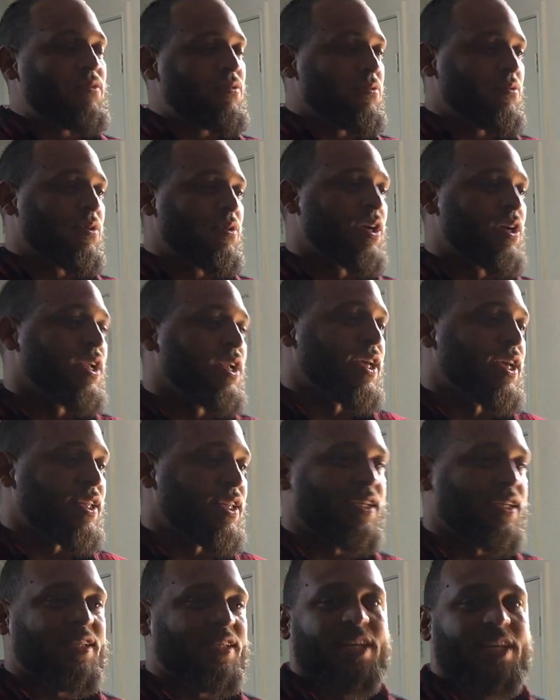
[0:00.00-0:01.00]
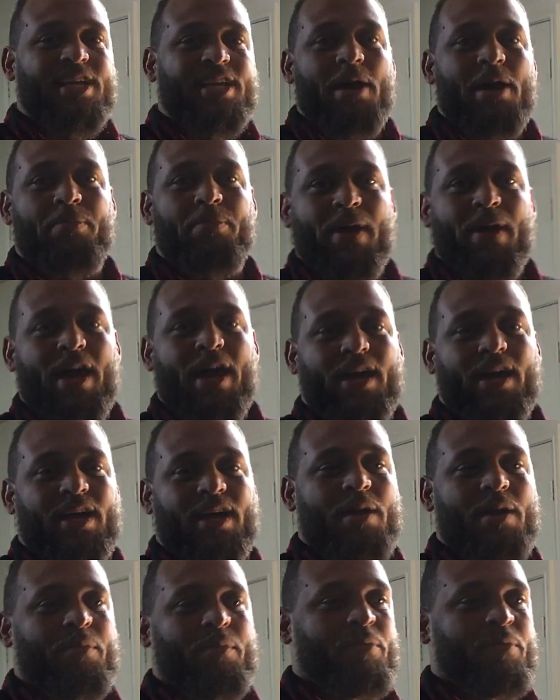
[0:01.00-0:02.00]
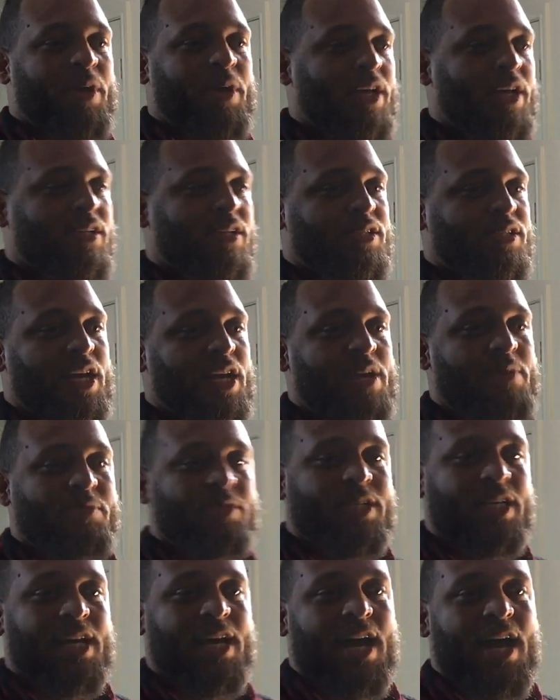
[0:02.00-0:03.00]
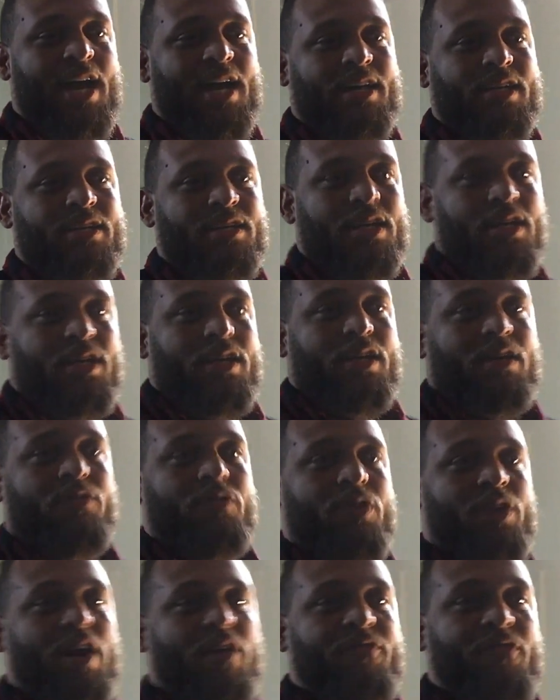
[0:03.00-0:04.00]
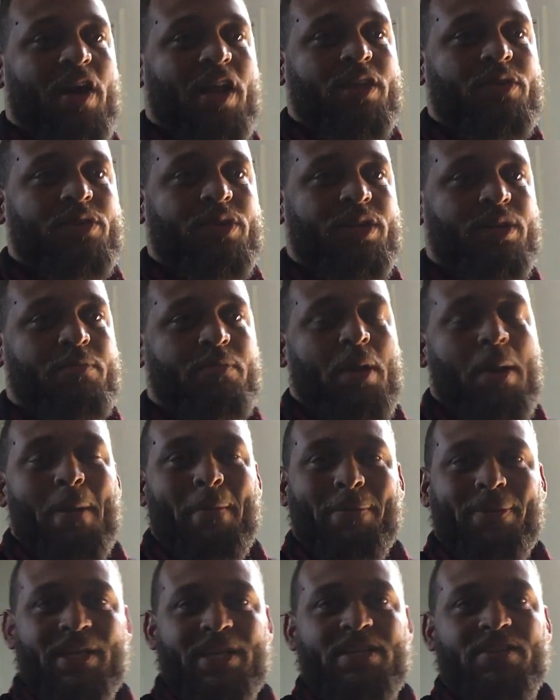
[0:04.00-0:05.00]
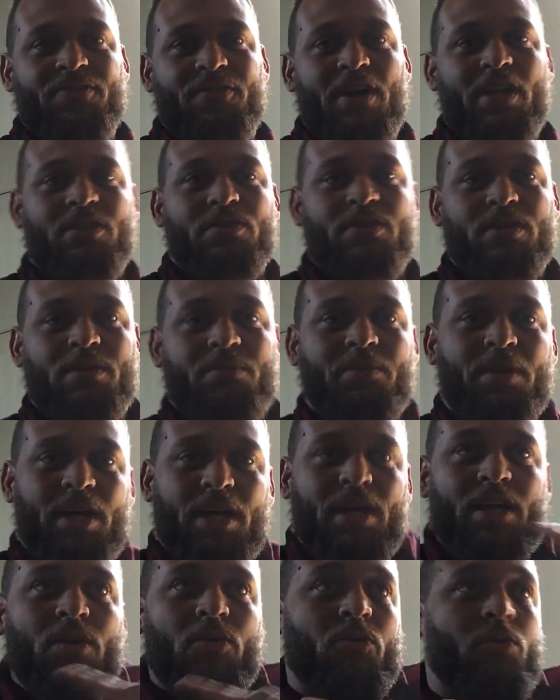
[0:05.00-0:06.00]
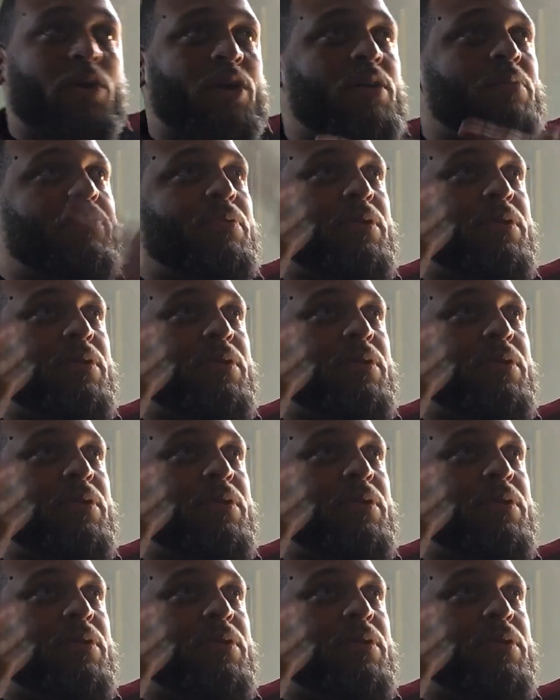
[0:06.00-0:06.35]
We're going to get this thing down pat. I got my man, James D-Guy. If you're not following him, please follow him. We're going to